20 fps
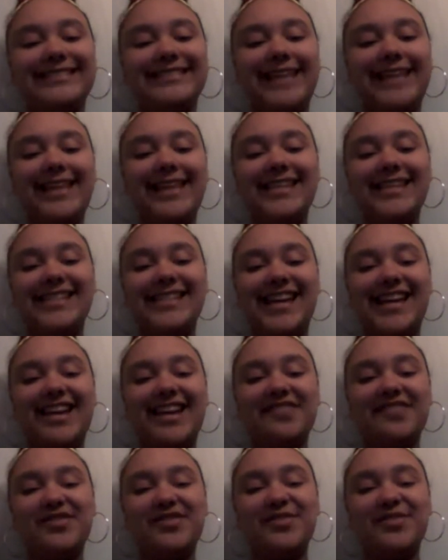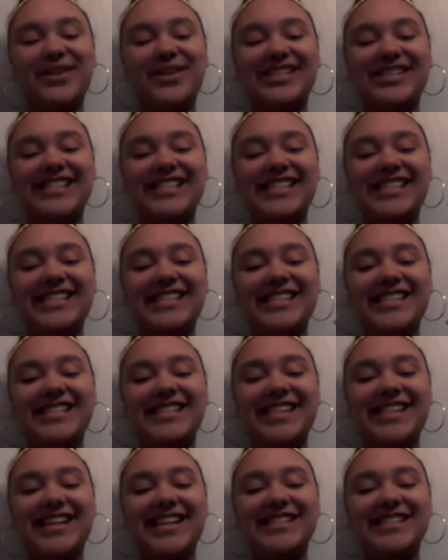and then she had to have an emergency
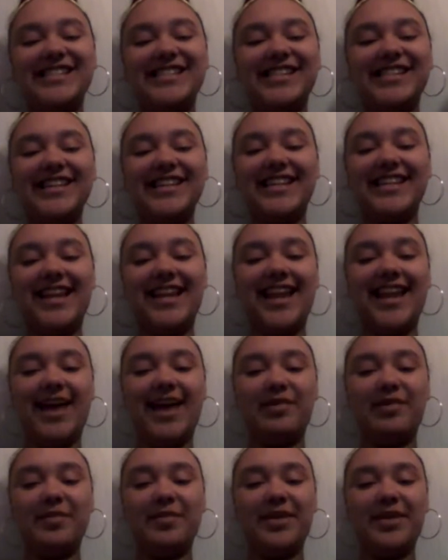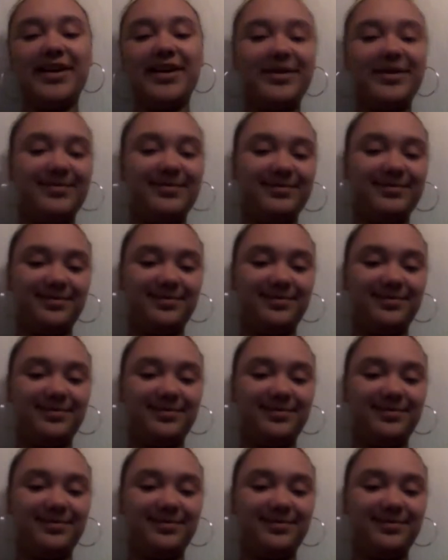C-section, and now I'm here.